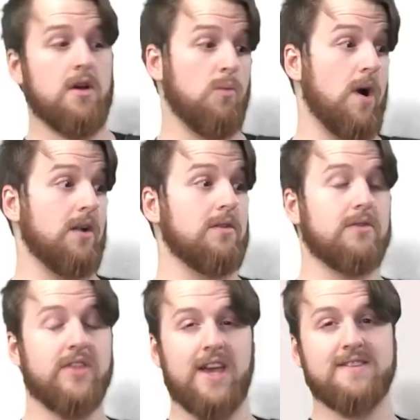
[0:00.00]
Well,
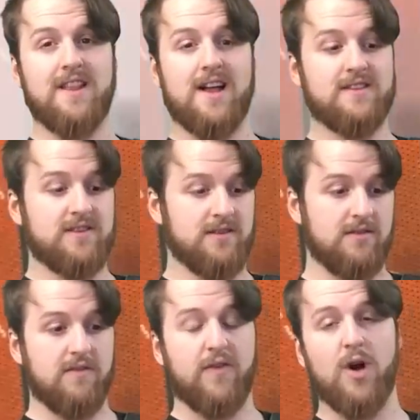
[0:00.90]
these lads,
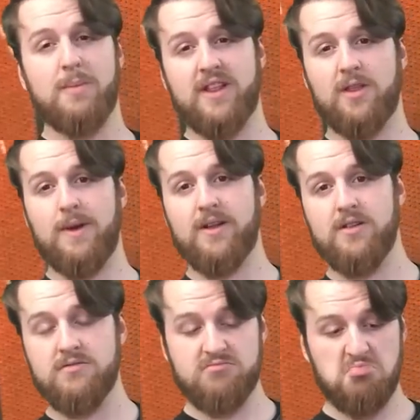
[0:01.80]
the 40mm in the
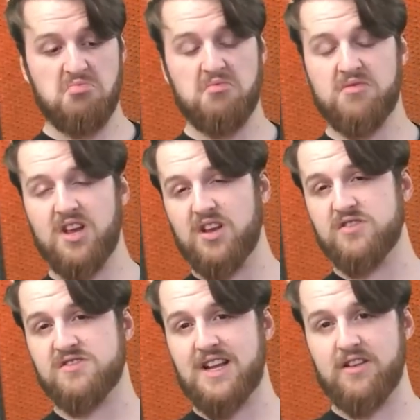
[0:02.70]
middle, you can
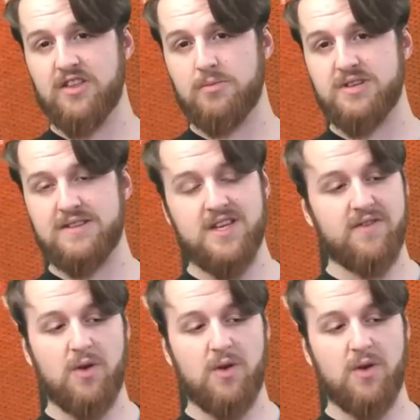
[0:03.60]
just stand on the objective.